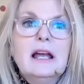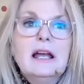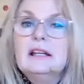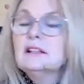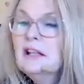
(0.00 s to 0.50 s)

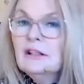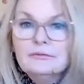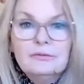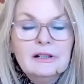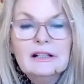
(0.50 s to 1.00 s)
And it
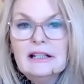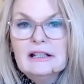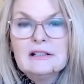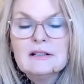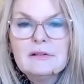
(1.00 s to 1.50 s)
really
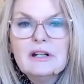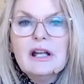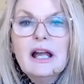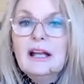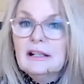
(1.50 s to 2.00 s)
is.
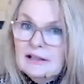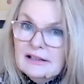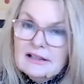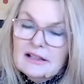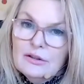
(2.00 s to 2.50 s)
And it
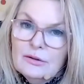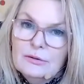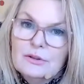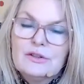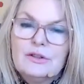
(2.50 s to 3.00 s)
is in
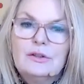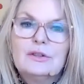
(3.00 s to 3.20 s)
yours too.